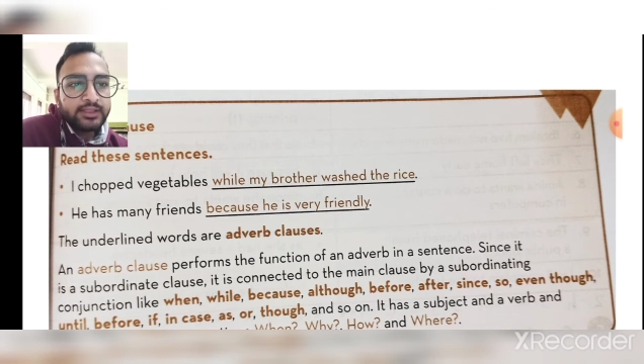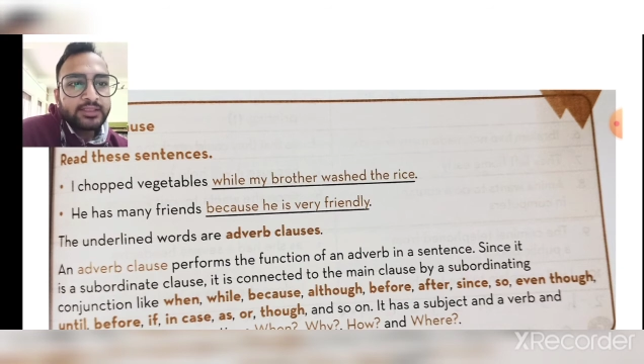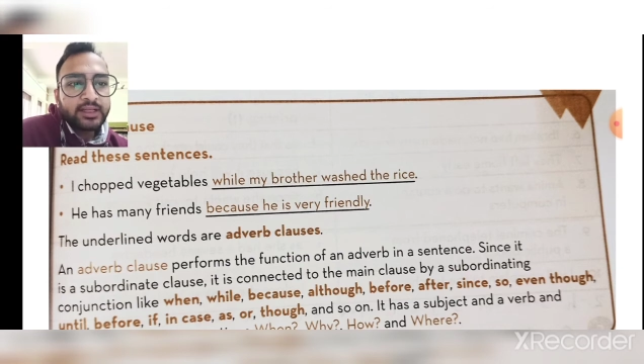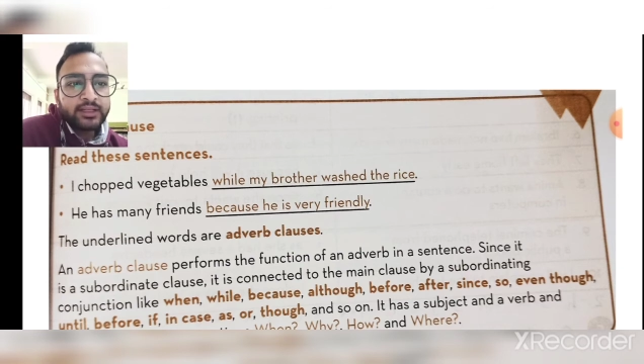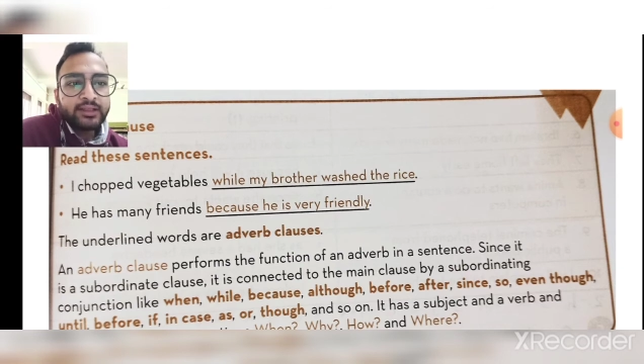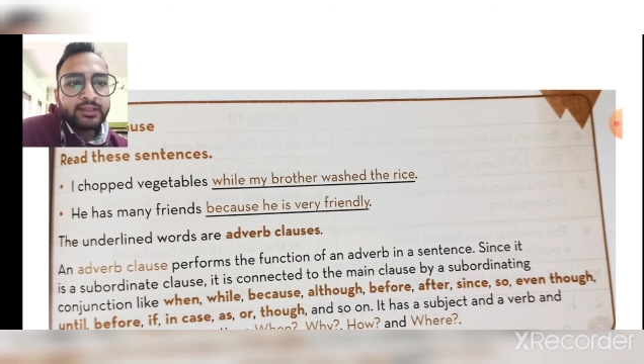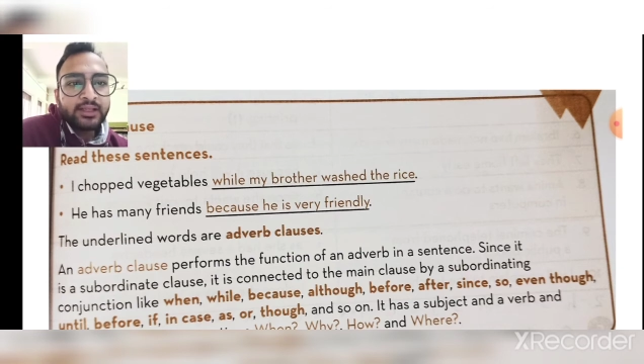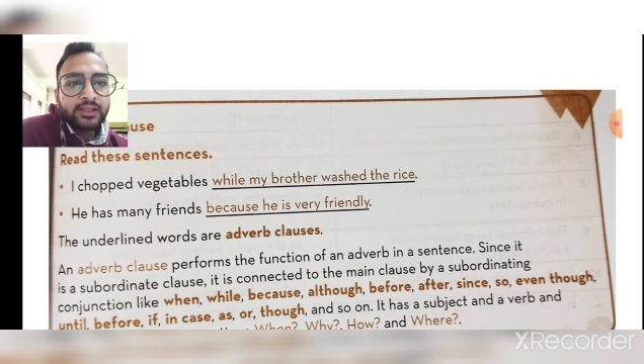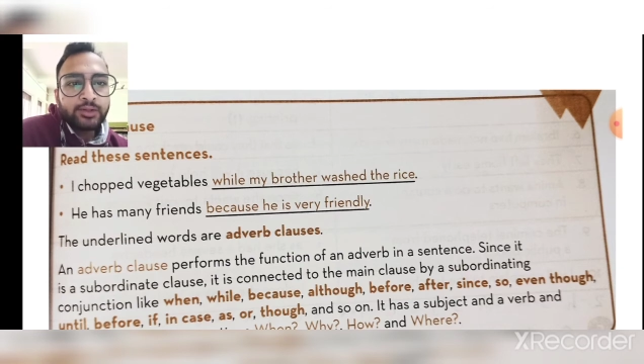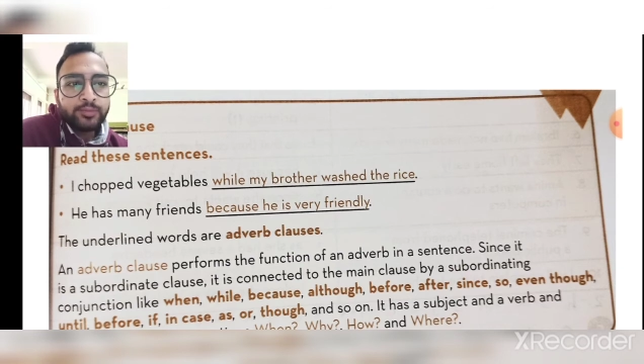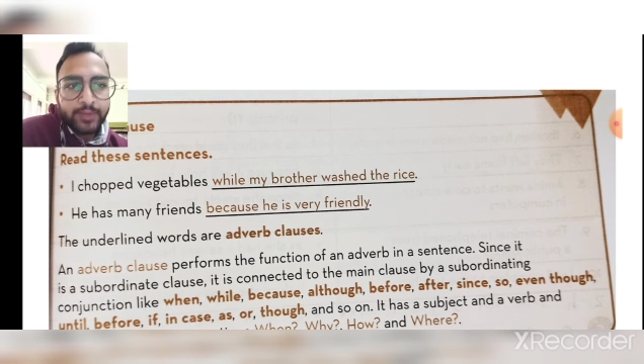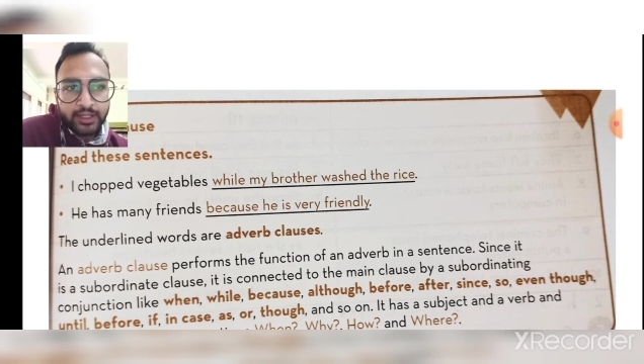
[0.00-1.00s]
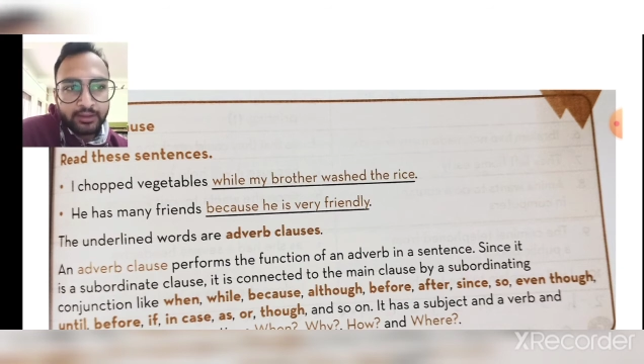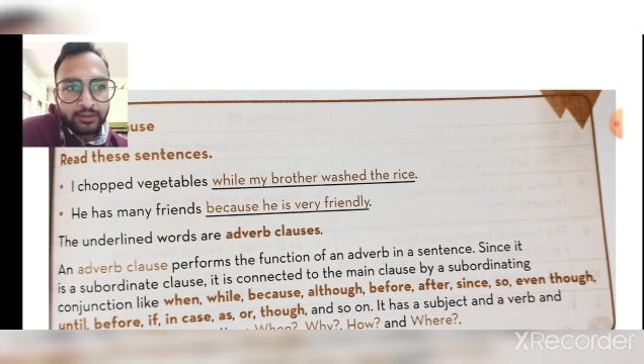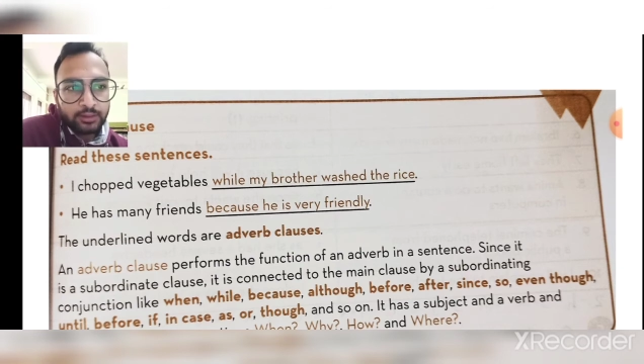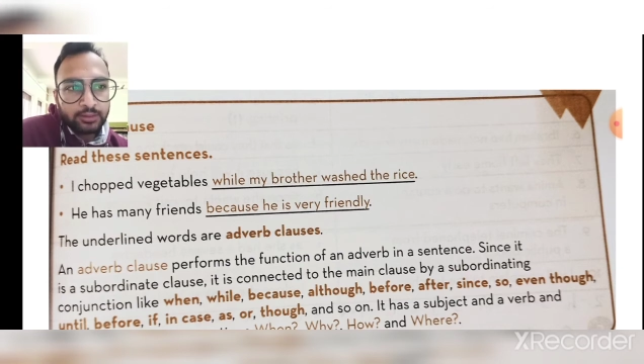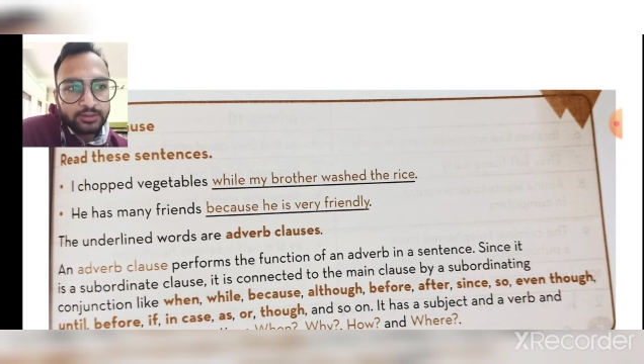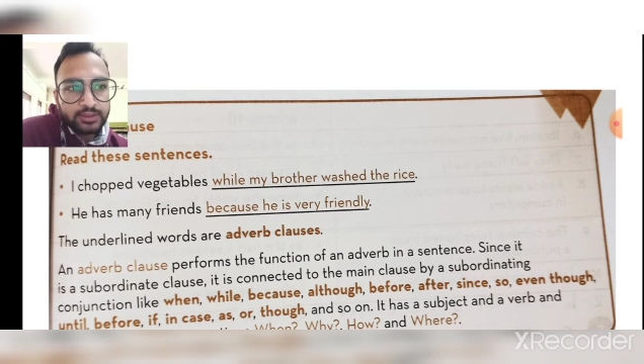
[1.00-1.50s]
is connected to main
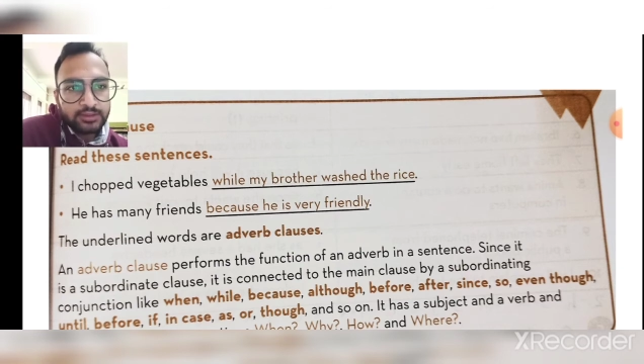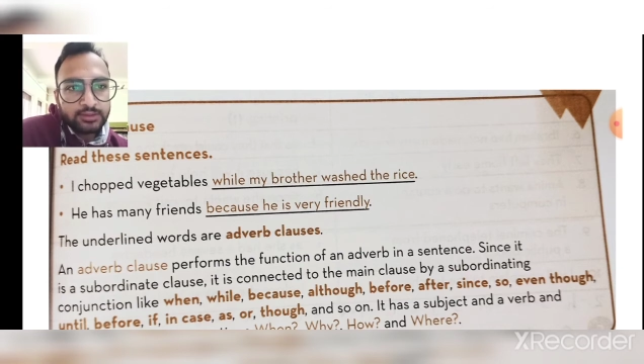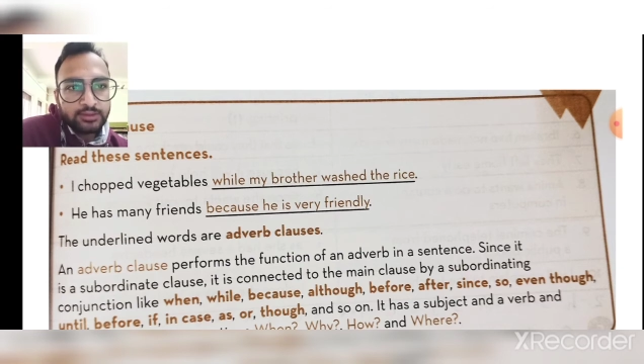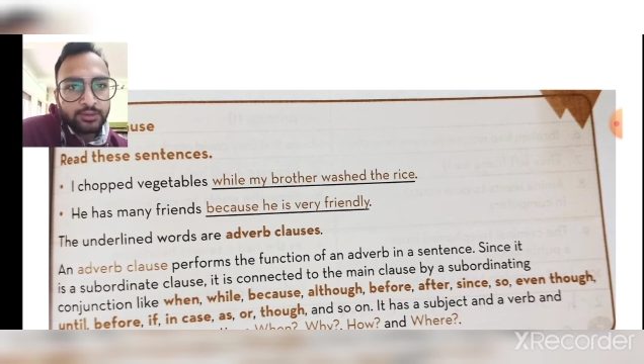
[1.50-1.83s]
clauses.